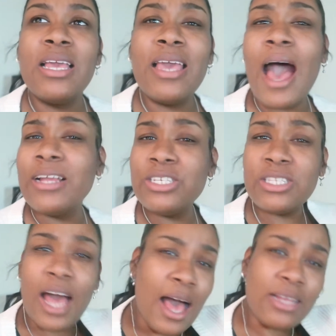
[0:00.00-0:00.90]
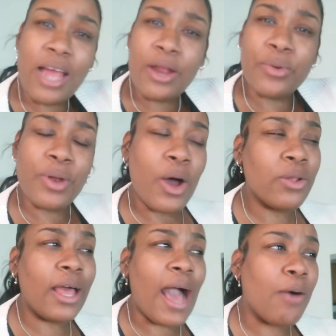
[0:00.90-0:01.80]
yeah i just i i don't
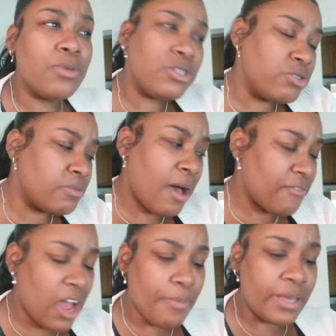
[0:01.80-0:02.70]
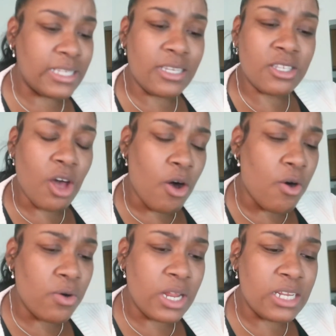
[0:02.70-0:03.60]
know like i was using my fireplace and it's
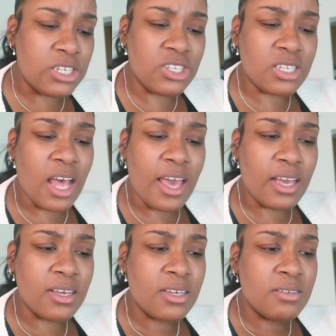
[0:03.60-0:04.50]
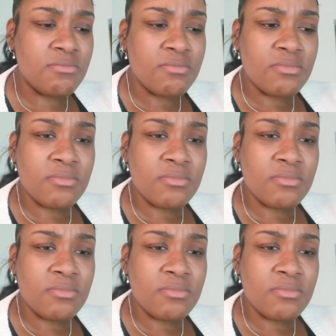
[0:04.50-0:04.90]
cold and it's just like it's gonna